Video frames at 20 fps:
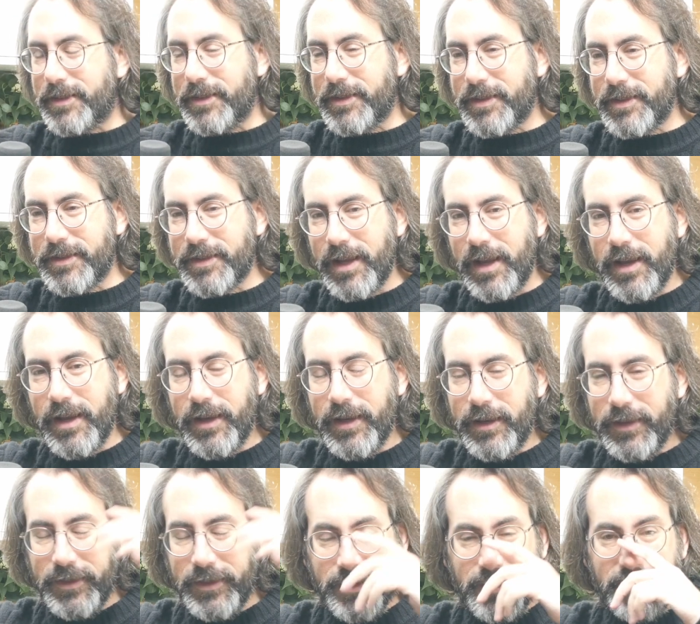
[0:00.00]
This
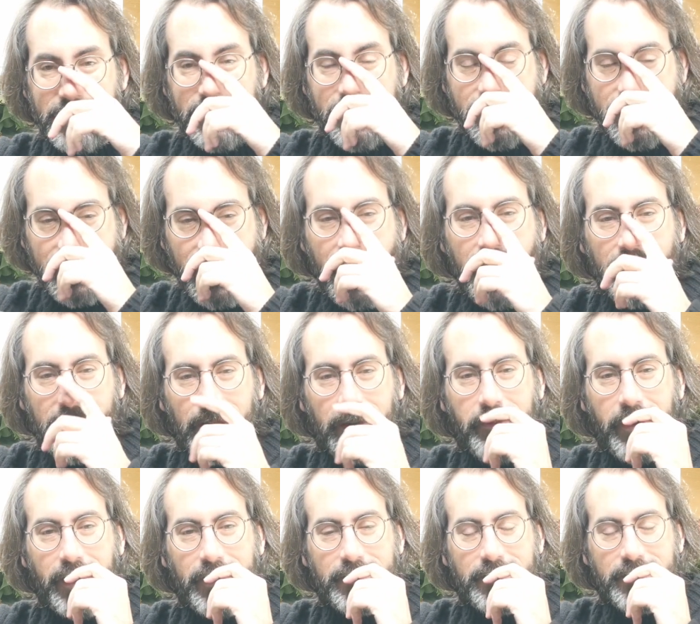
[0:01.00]
is insane. I'm
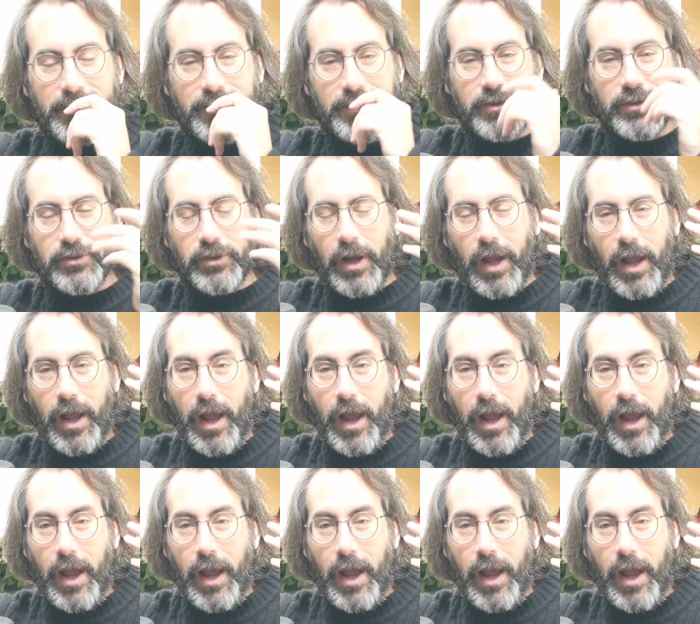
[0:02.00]
like, this is...